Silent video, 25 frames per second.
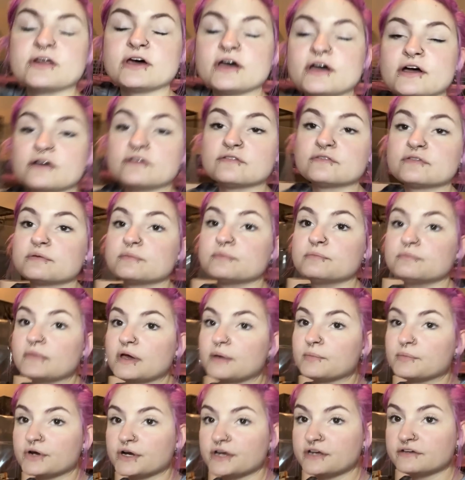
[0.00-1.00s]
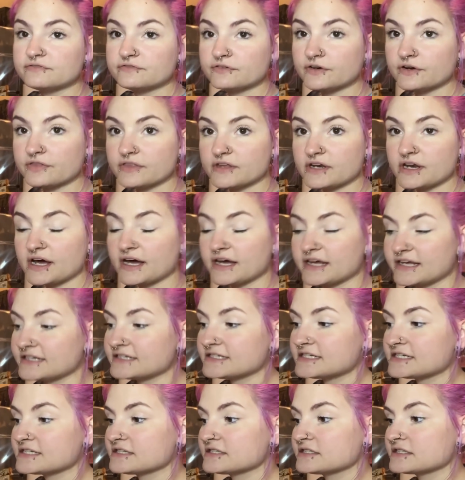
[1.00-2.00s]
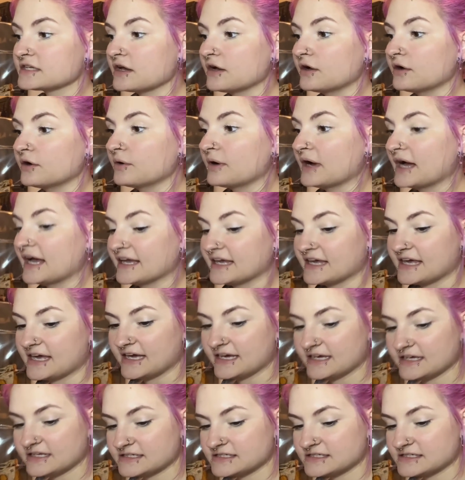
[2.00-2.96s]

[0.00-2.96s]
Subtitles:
of memory for the night, so I can't